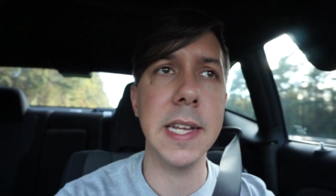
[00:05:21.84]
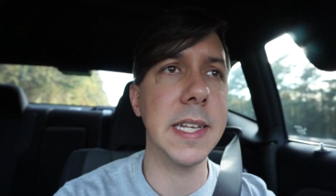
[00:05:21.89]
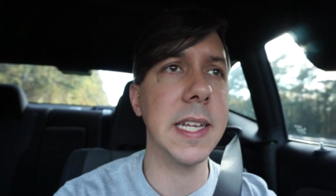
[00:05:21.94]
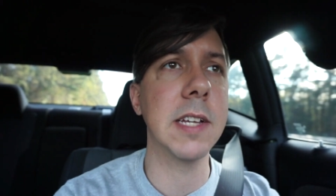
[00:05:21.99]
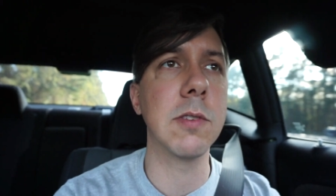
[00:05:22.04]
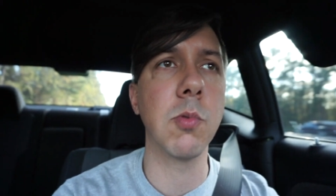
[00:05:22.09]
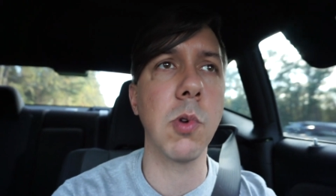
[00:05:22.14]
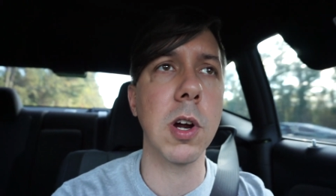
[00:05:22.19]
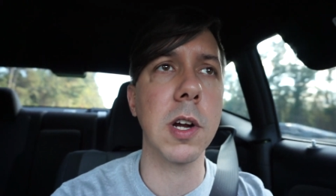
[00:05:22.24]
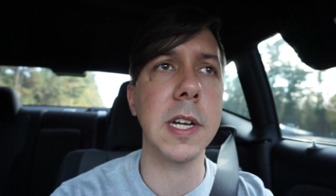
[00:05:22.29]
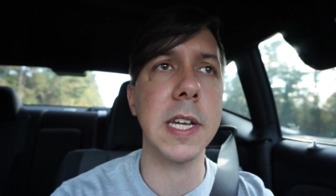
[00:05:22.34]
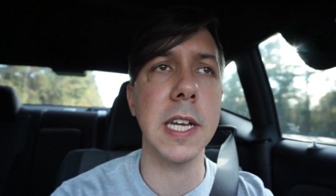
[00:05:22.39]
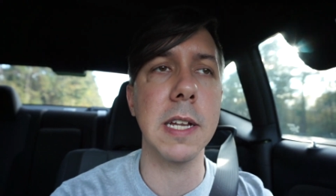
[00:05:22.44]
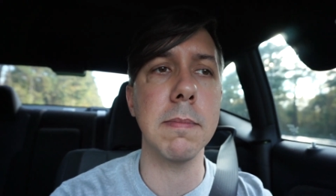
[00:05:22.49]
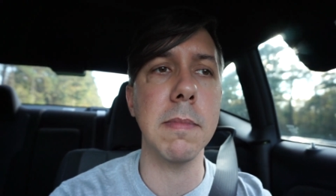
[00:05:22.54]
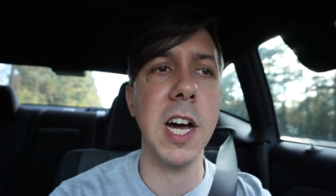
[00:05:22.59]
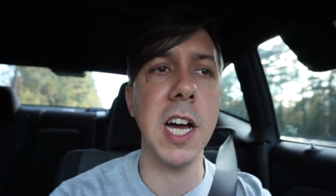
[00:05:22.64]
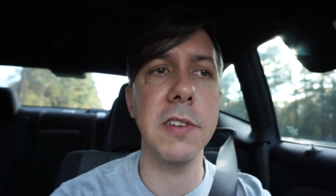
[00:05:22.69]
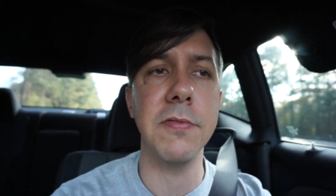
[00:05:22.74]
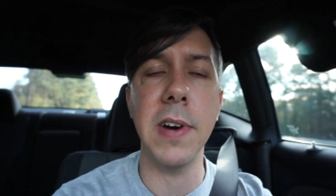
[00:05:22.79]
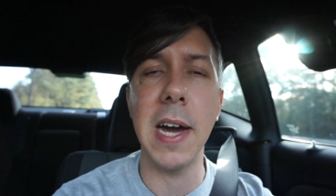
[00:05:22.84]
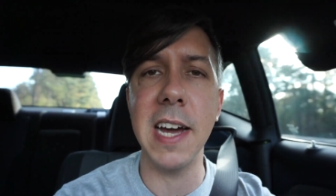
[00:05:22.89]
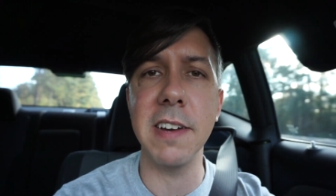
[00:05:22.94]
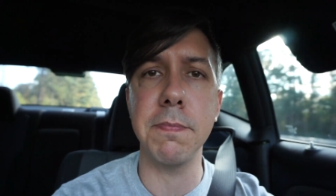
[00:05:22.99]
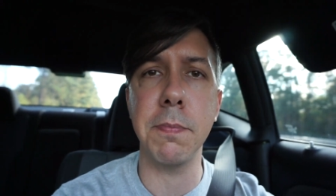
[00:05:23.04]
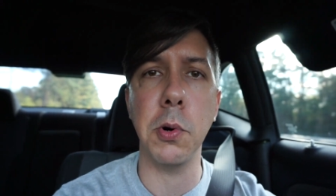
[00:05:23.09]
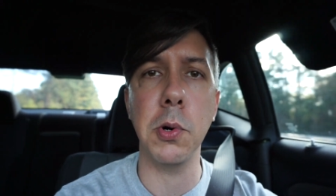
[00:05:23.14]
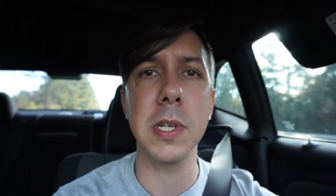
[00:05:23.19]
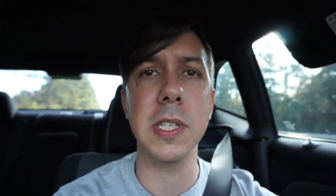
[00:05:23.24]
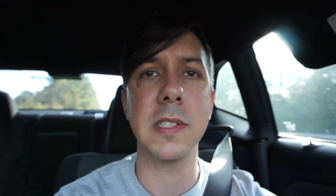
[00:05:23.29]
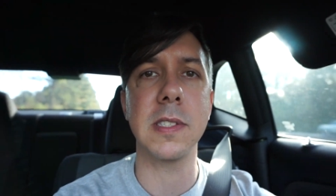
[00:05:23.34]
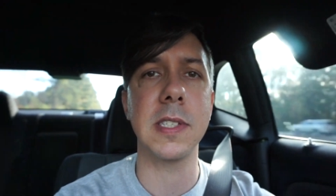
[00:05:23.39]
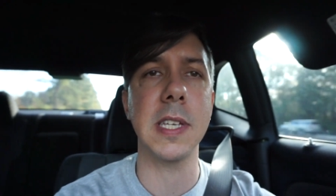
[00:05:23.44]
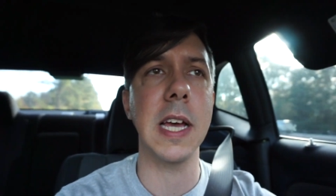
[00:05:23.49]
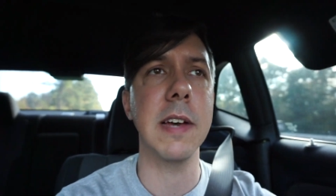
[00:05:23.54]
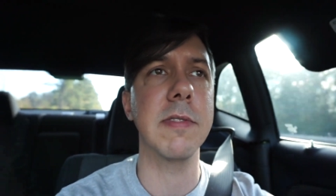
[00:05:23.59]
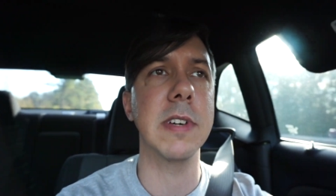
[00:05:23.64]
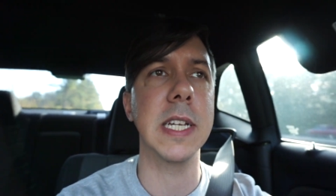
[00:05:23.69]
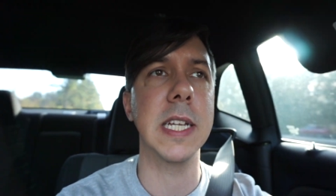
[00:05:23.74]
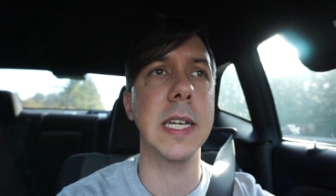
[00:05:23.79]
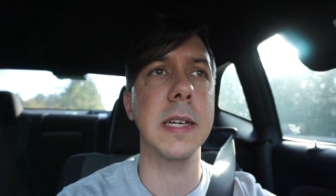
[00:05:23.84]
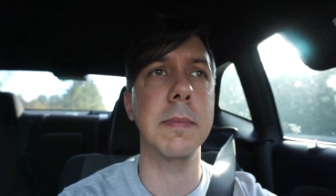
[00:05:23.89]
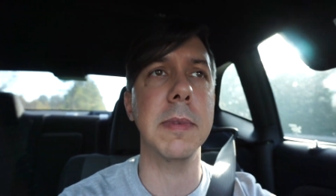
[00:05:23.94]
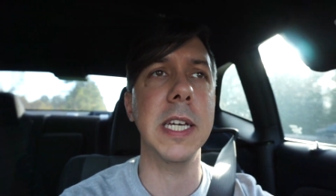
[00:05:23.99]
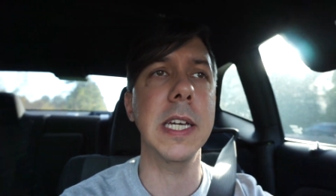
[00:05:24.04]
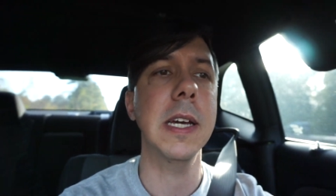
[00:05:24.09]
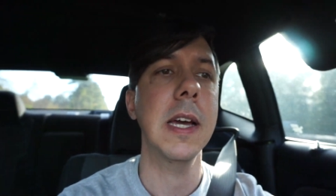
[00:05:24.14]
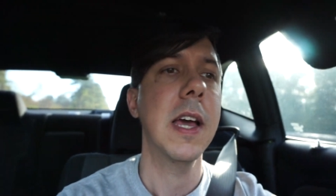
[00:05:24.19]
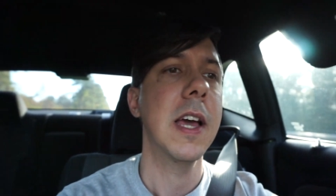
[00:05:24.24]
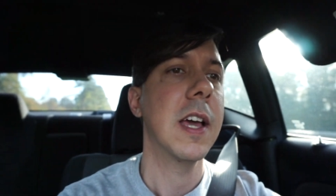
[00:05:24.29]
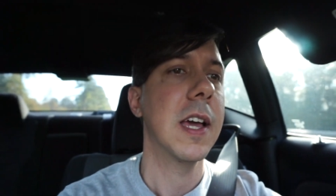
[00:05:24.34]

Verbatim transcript: It did work in my 5.7 Hemi.